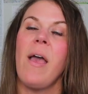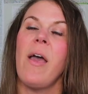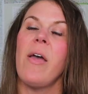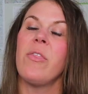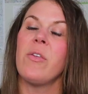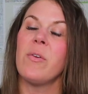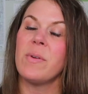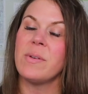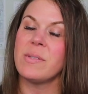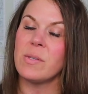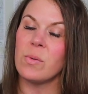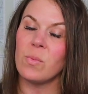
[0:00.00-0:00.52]
And
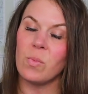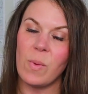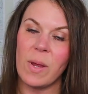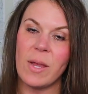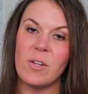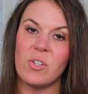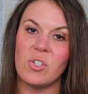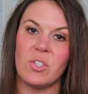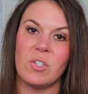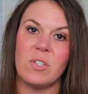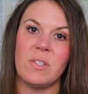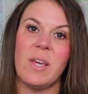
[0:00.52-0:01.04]
there is a
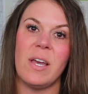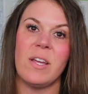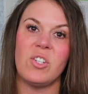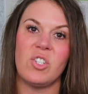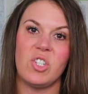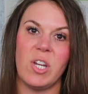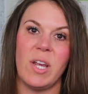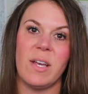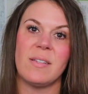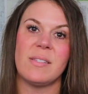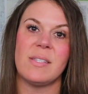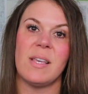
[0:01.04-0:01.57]
ranger that
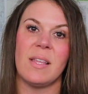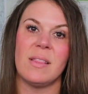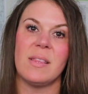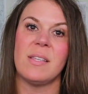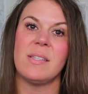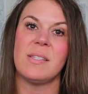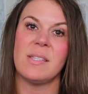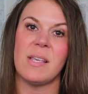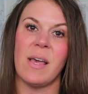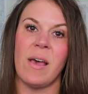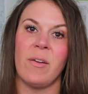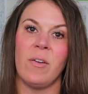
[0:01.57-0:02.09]
checks at the
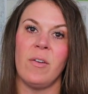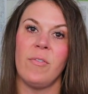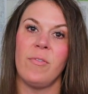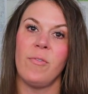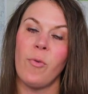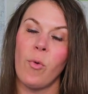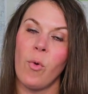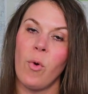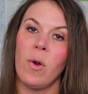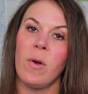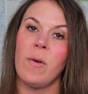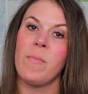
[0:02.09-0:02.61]
saddle
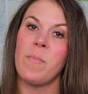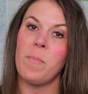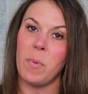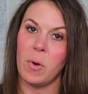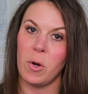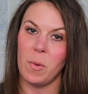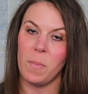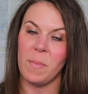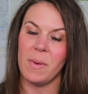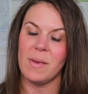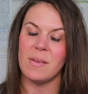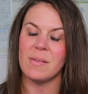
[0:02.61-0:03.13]
for
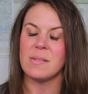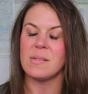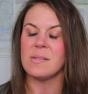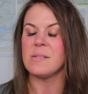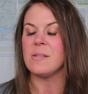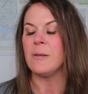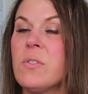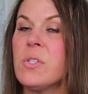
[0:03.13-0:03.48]
permits.